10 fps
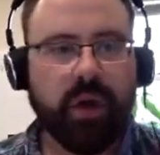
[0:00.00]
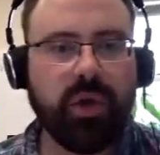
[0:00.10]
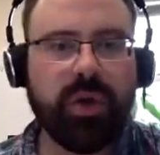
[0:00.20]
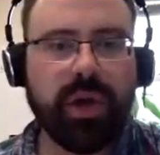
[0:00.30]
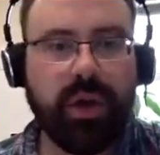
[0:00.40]

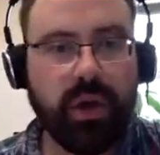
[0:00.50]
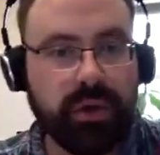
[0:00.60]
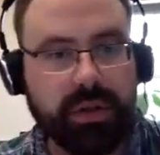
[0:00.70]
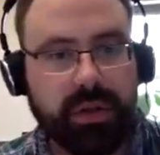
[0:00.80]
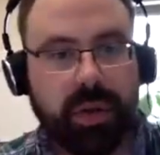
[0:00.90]
You can
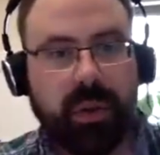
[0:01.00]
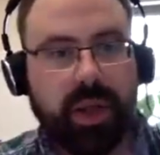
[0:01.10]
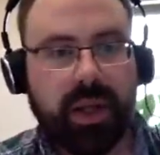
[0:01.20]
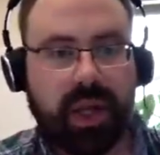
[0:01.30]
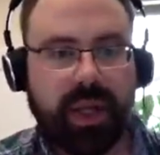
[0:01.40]
also go
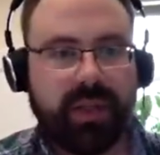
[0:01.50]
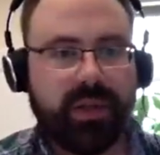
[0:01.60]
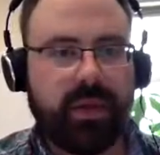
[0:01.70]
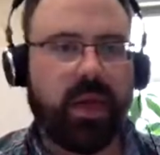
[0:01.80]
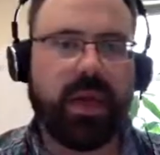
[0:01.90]
online
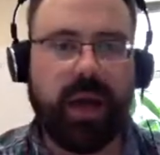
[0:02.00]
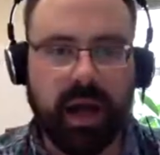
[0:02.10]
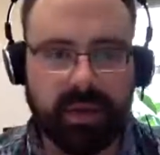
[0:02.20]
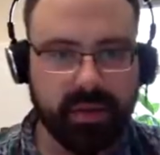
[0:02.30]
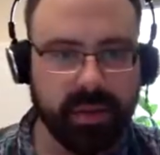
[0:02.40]
to
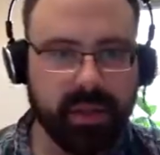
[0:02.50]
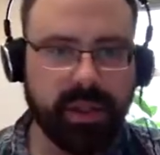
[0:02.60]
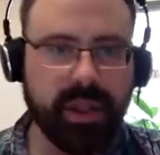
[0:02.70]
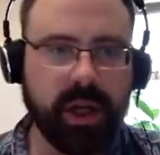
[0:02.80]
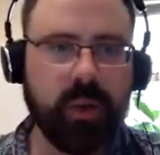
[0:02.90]

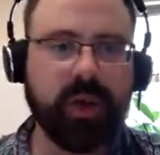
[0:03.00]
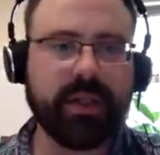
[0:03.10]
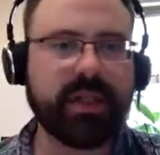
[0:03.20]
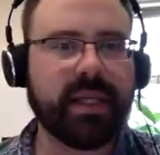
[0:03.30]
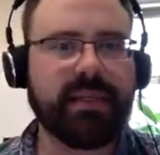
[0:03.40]

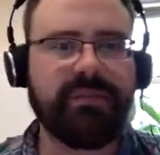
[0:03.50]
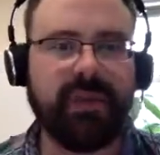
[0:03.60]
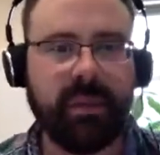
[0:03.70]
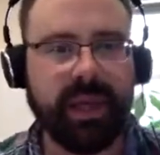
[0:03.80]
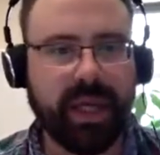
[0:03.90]

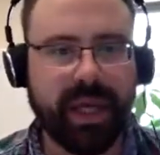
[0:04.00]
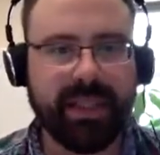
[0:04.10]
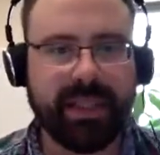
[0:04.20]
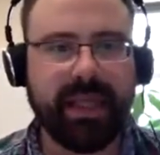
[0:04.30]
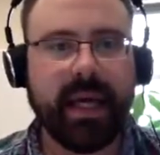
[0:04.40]
knoxvilleascension.org/VBS